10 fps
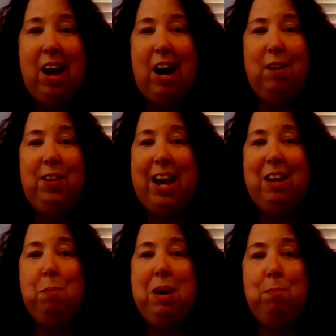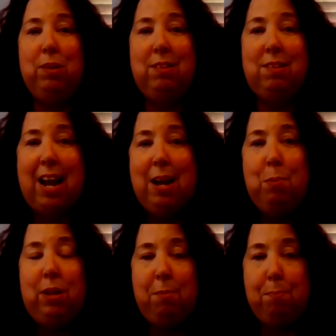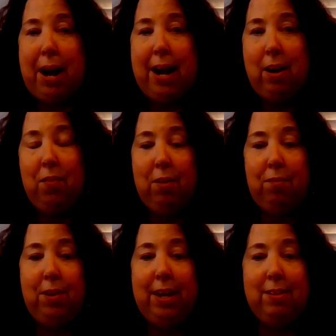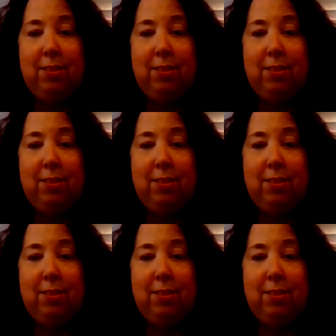of getting people stable and back on their feet.